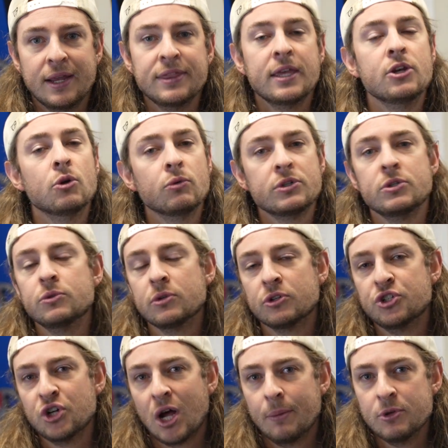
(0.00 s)
and they don't do their
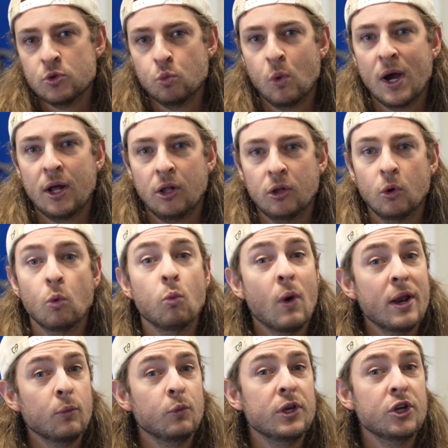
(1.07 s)
job as well
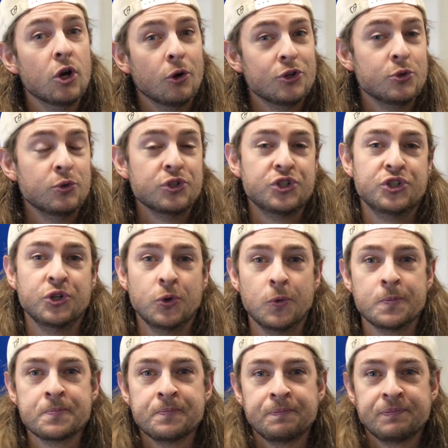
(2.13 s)
when we go to a
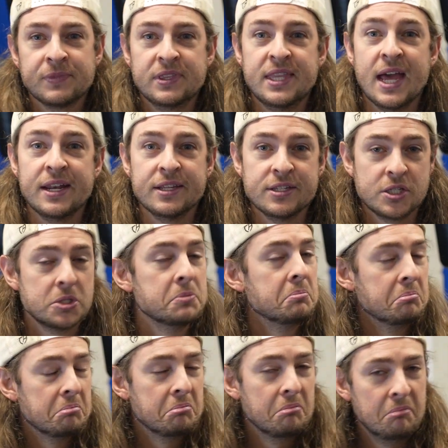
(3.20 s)
shoe that is
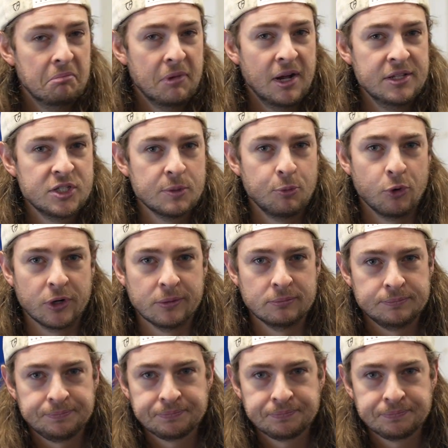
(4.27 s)
unsupported.